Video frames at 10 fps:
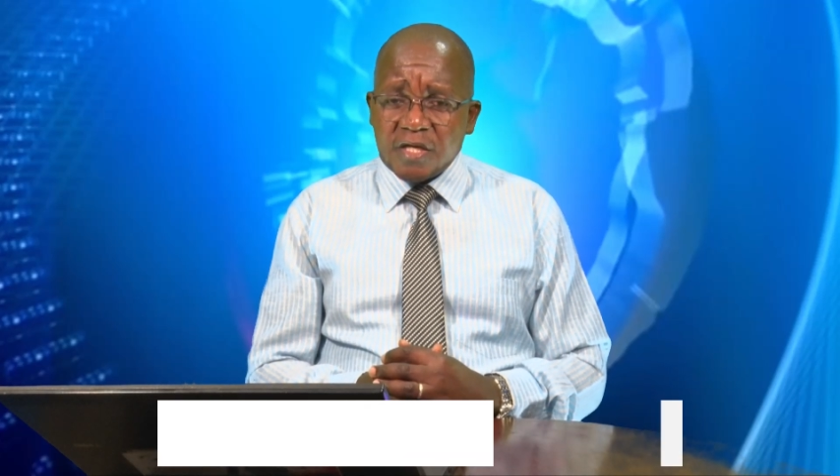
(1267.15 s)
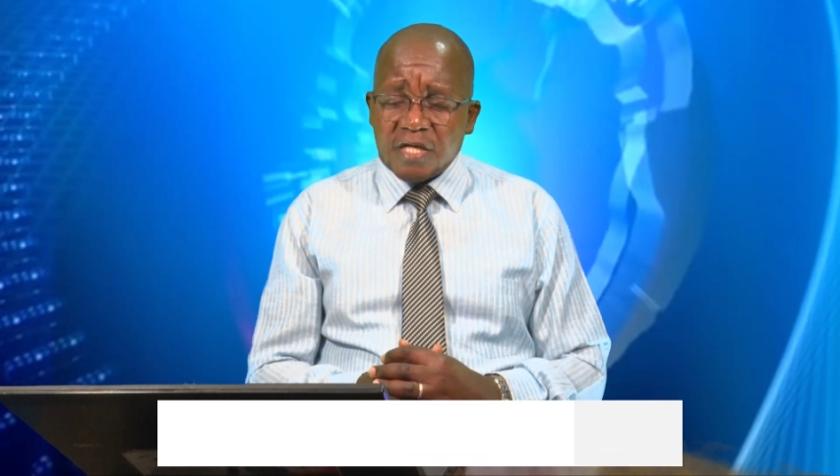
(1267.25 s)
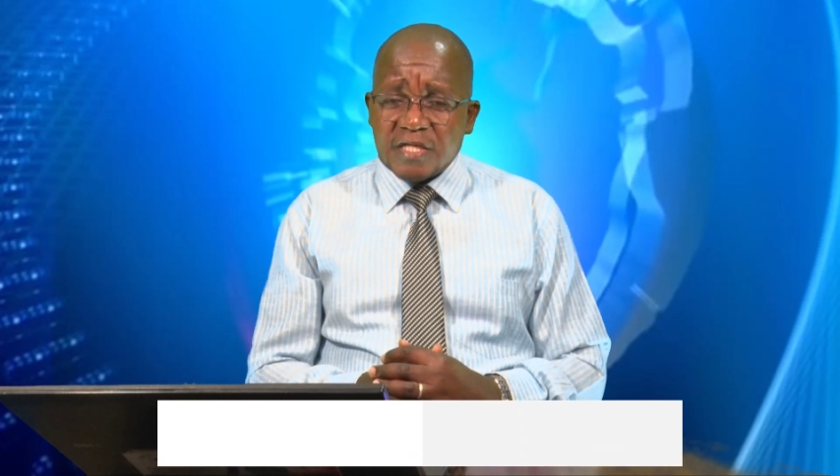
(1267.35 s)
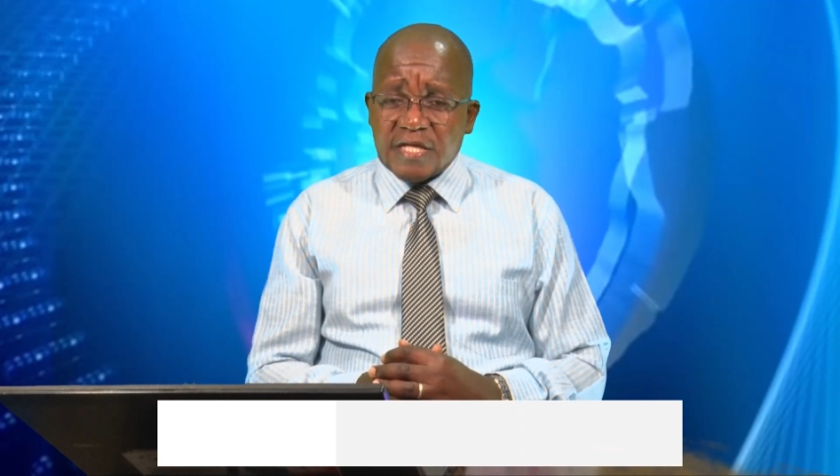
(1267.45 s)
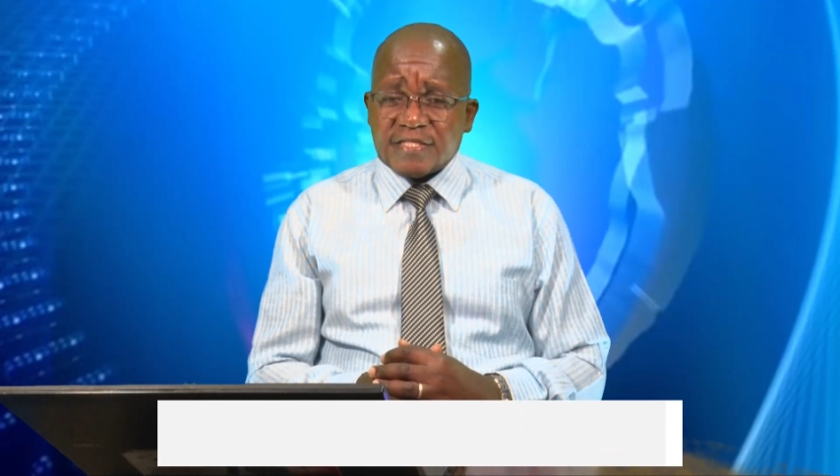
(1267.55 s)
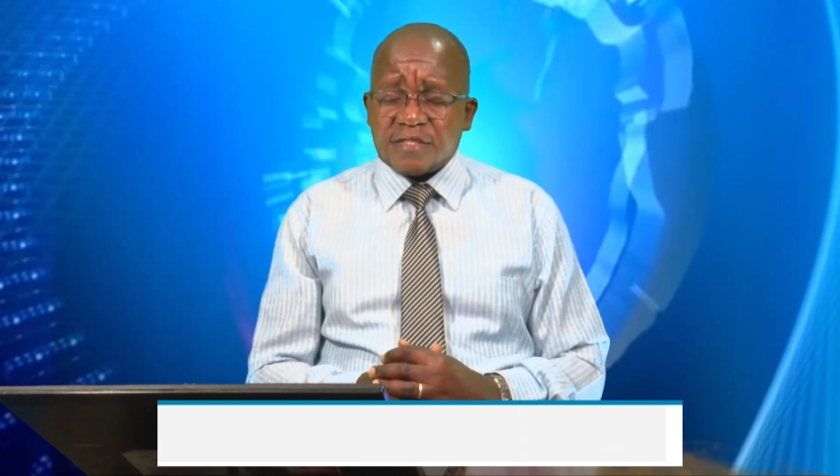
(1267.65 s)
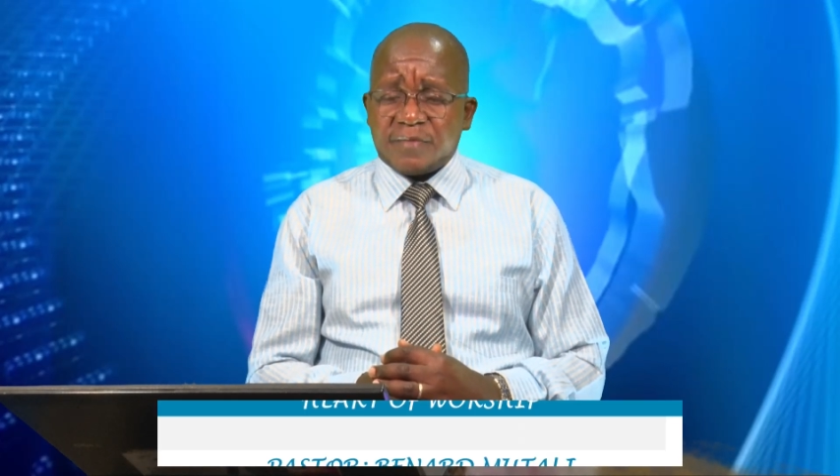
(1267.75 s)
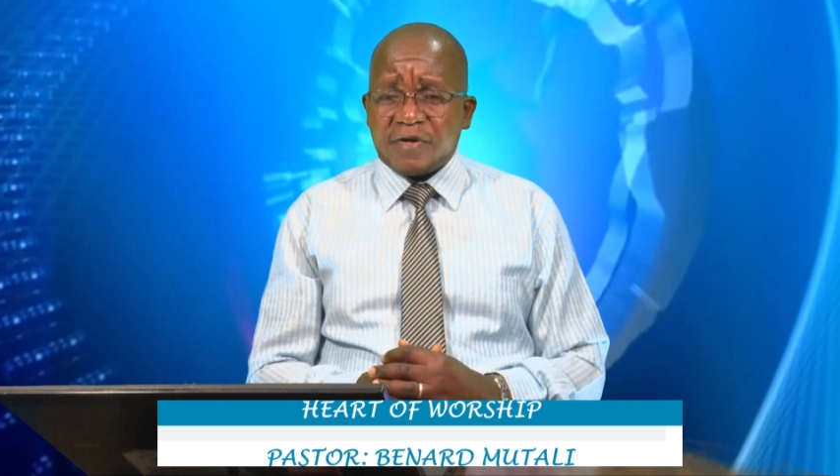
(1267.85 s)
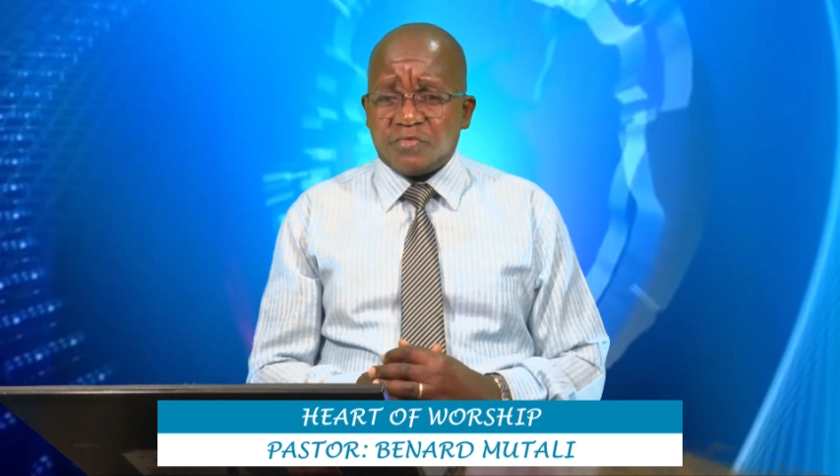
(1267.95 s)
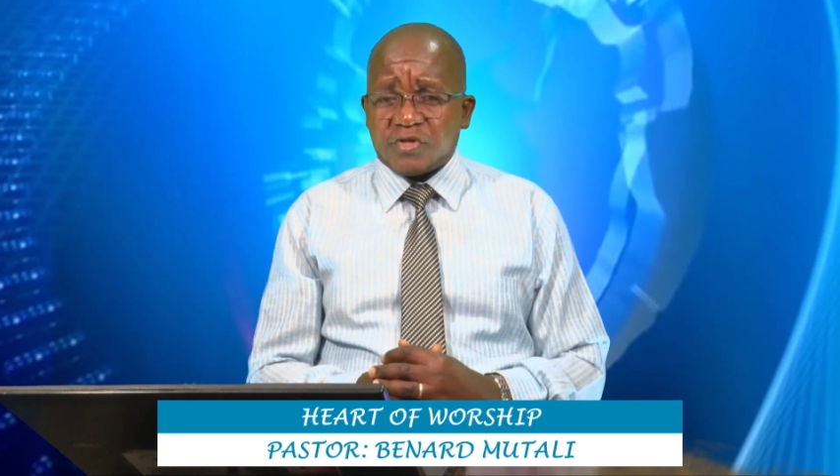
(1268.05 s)
And that's
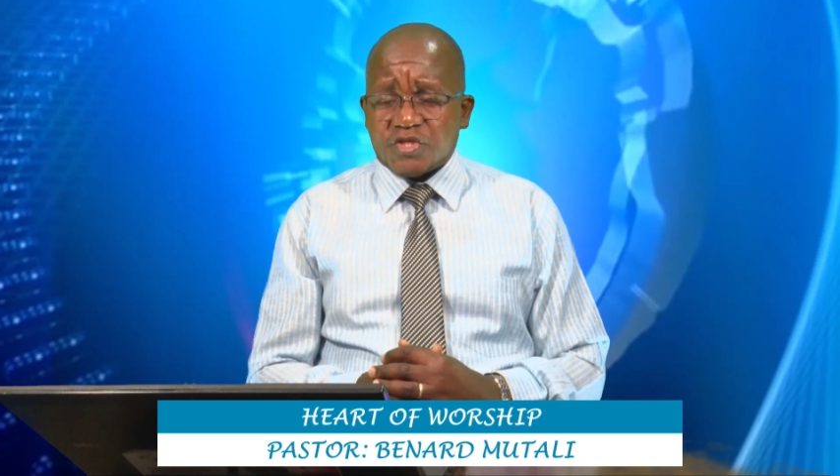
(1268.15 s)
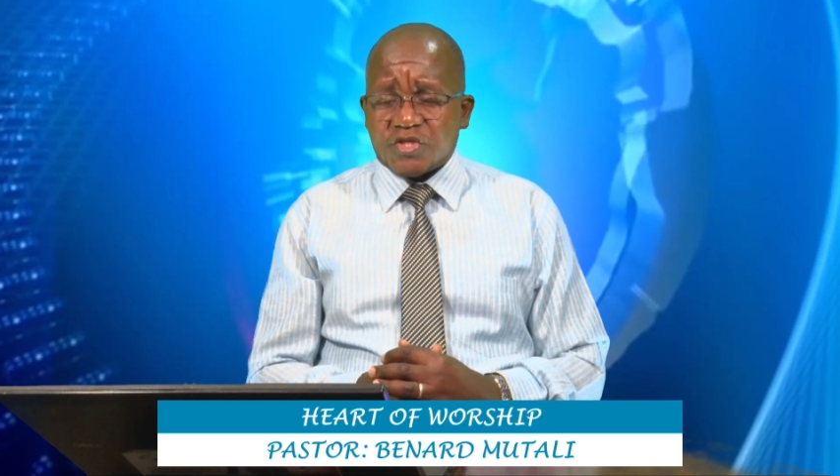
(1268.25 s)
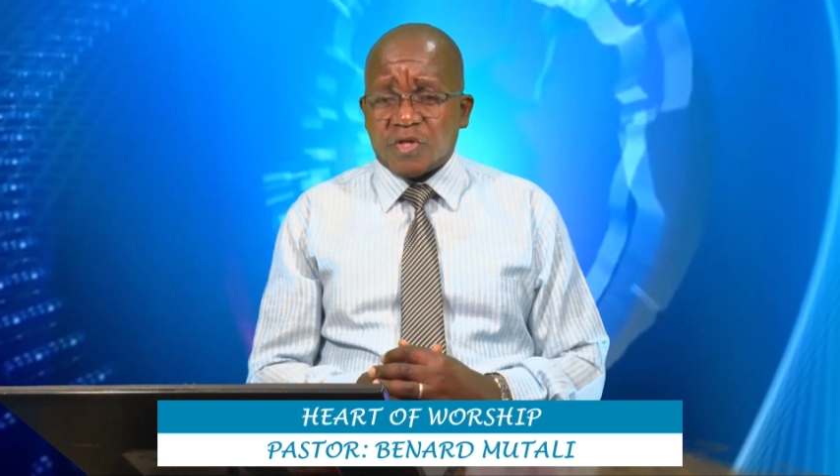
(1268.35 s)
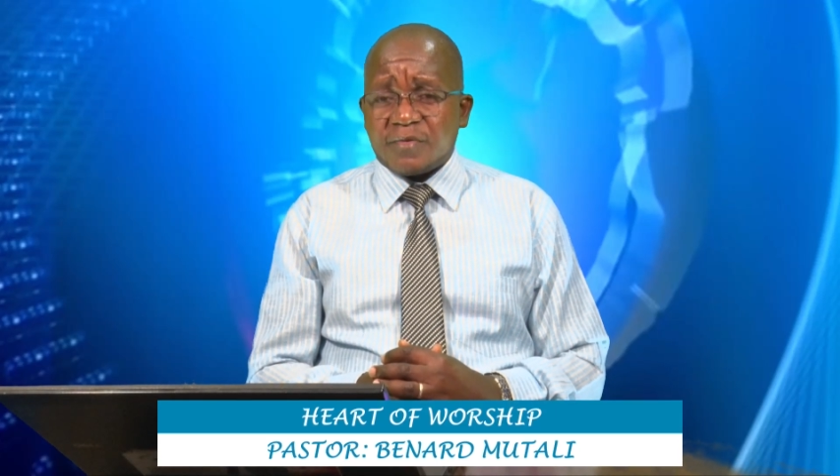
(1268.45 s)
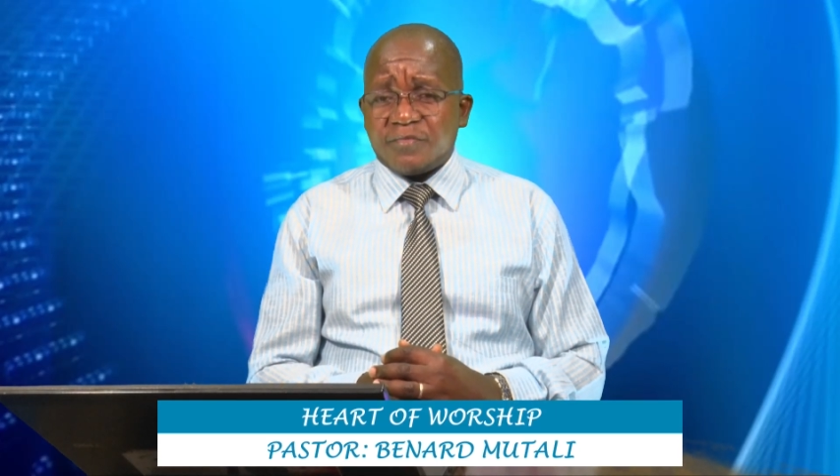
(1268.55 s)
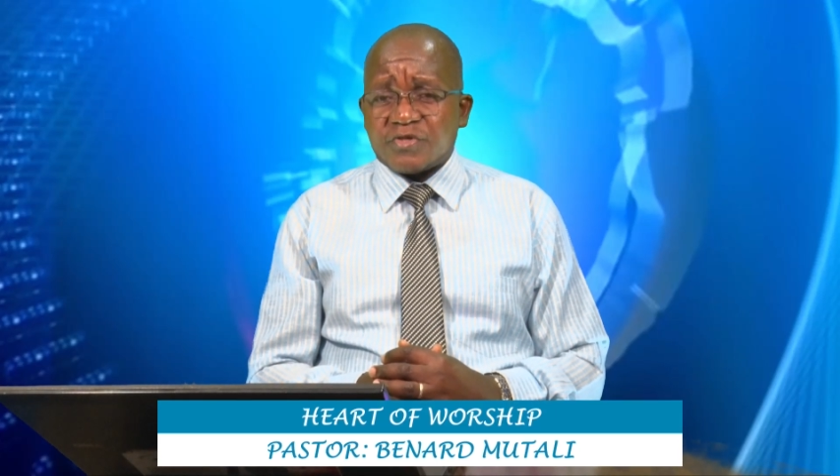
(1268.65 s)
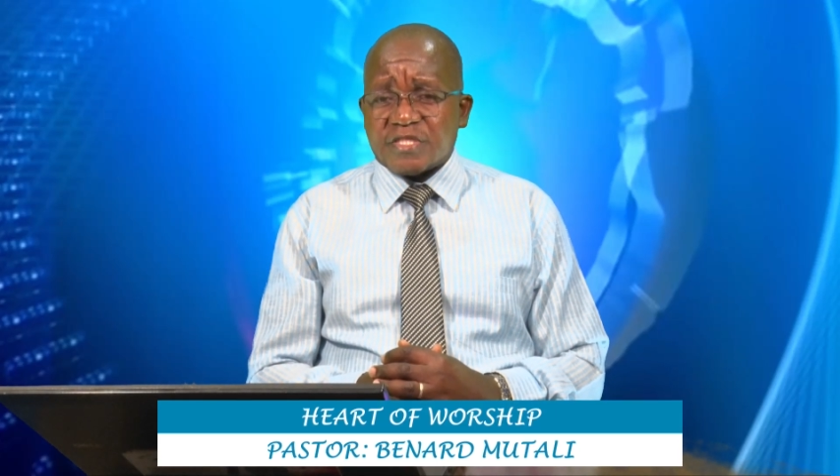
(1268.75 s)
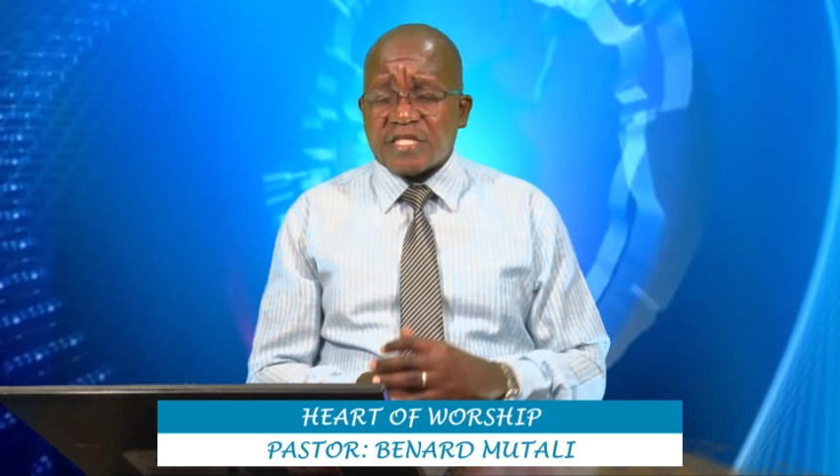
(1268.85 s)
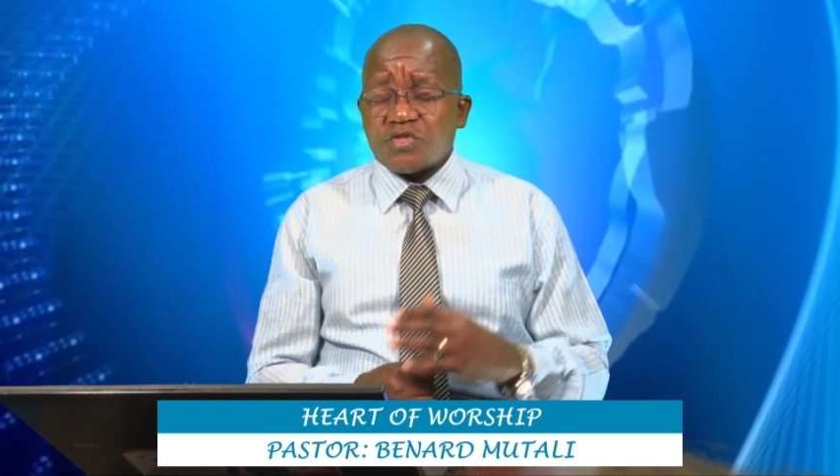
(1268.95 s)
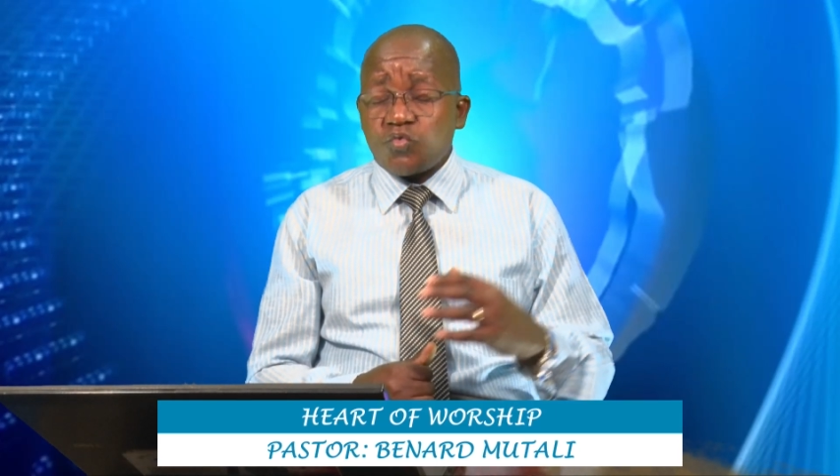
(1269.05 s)
what the Bible
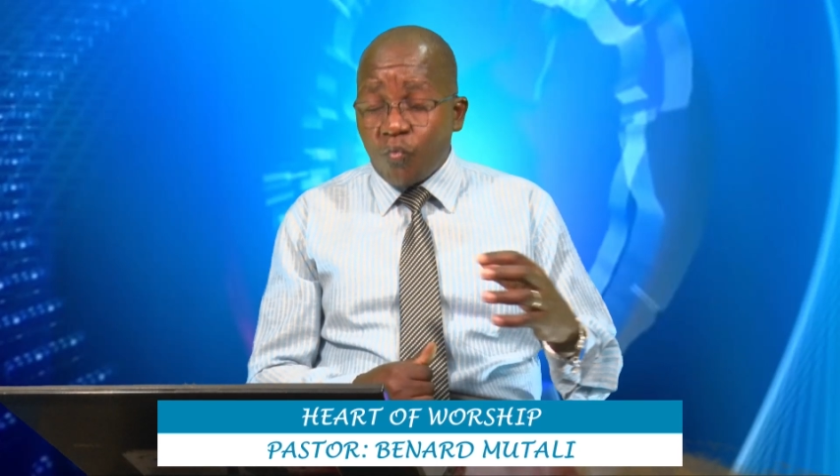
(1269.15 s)
says: